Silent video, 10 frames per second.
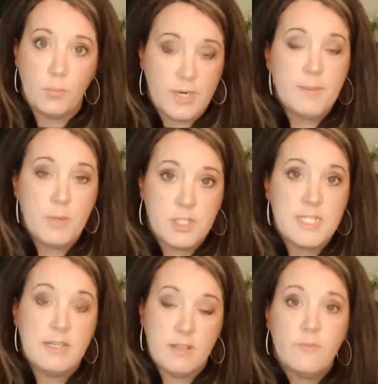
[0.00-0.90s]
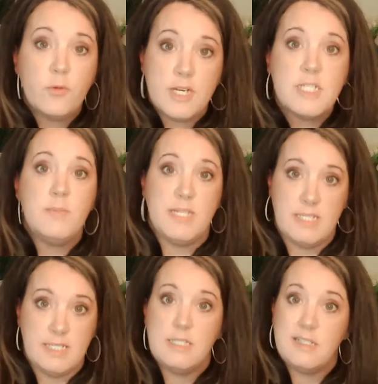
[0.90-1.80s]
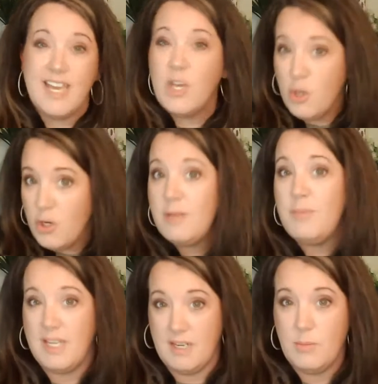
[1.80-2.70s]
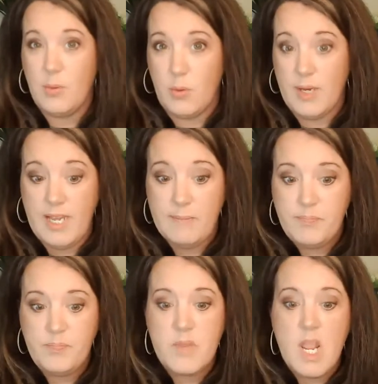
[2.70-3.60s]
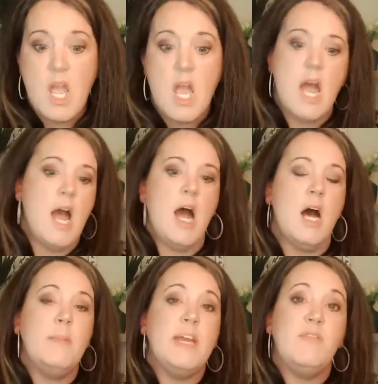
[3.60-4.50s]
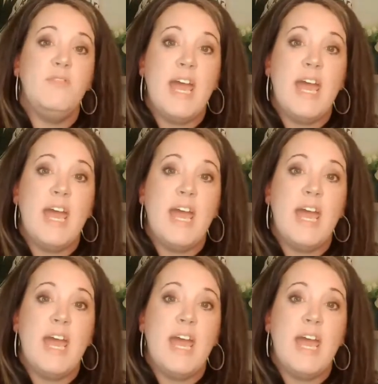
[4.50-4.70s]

reimbursing them for expenses, they could be an employee. If